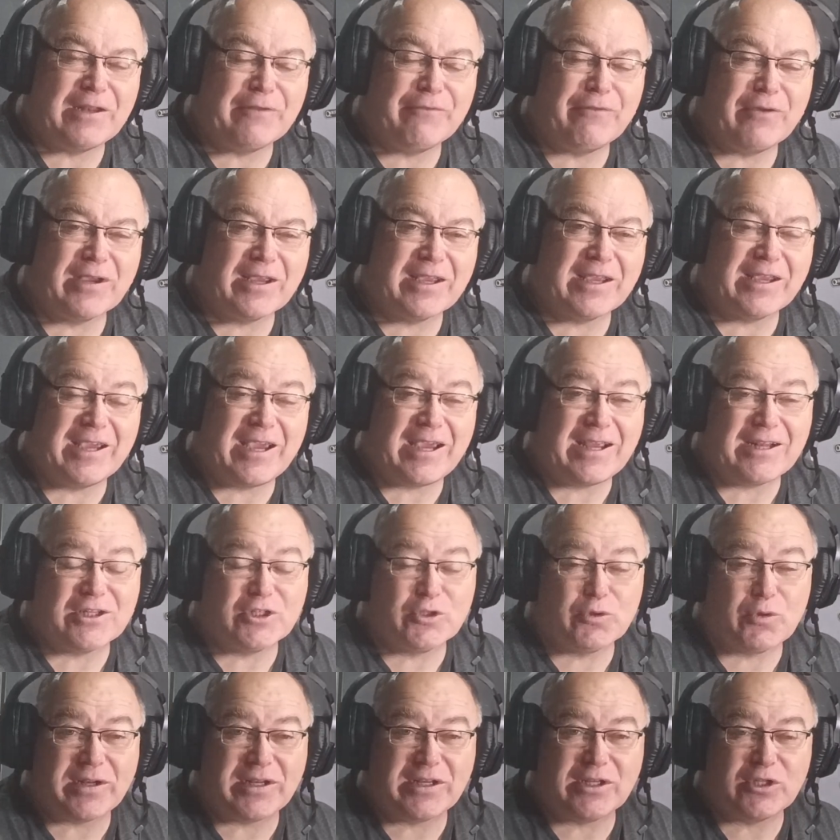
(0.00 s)
And if I can
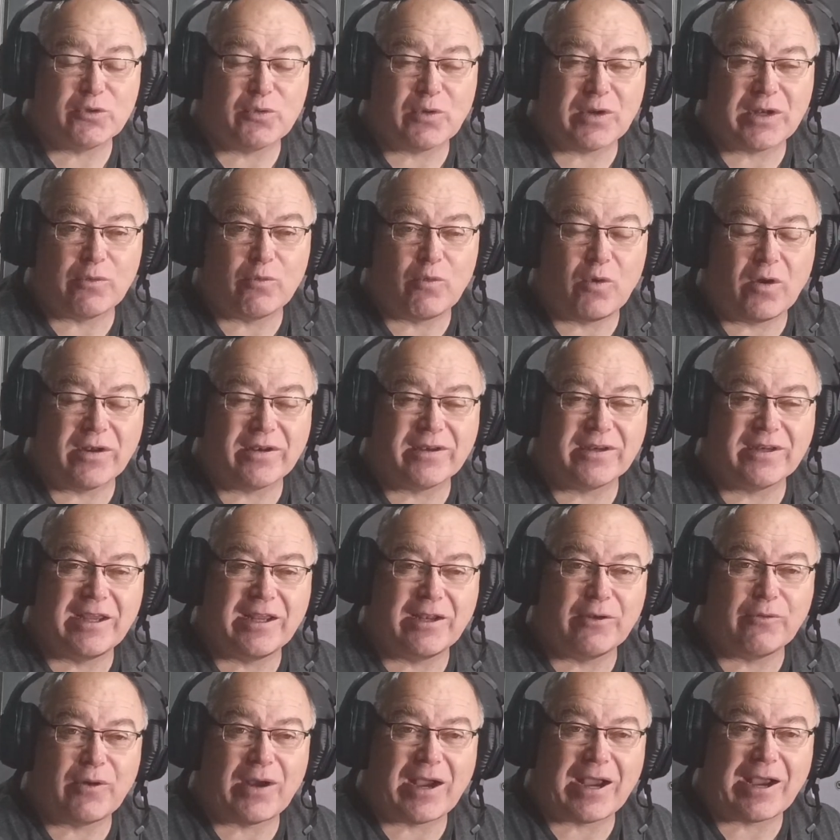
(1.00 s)
get 20, 21
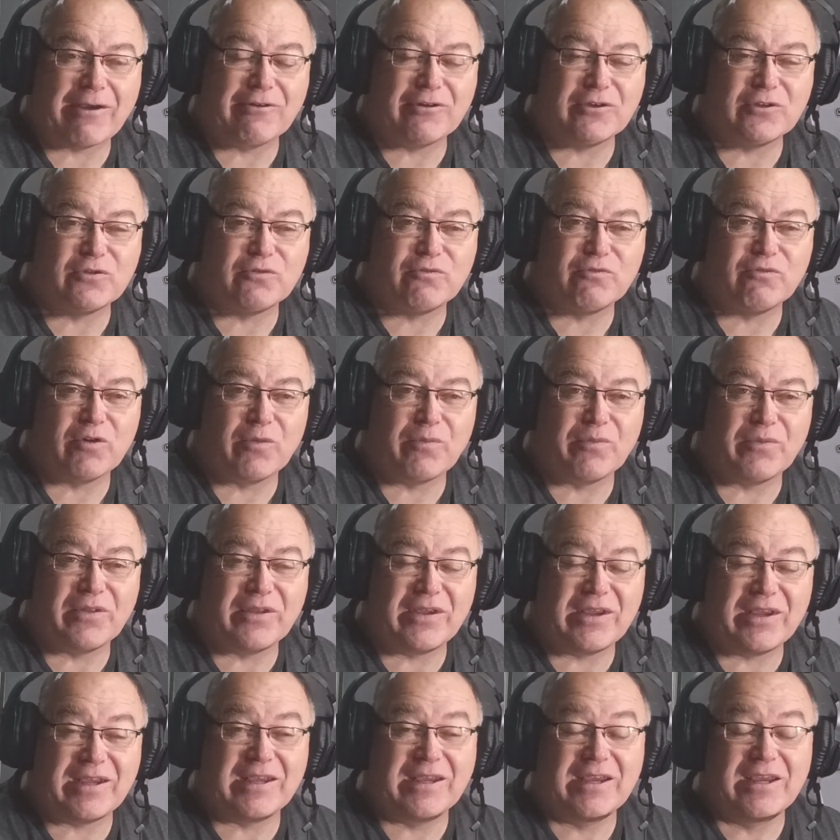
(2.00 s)
kilowatt hours from
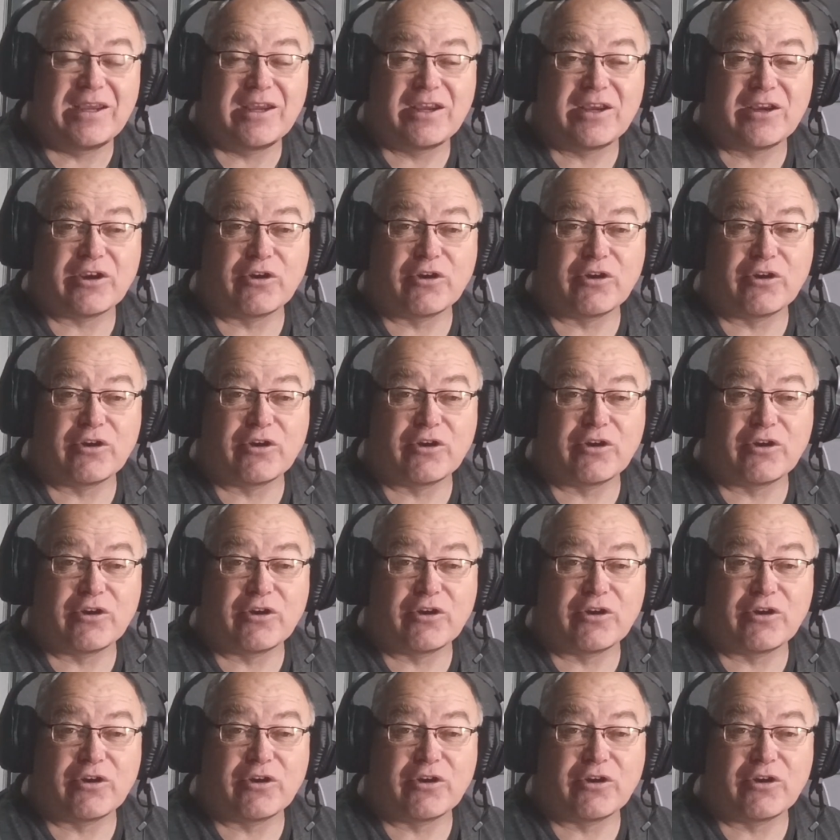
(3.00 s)
the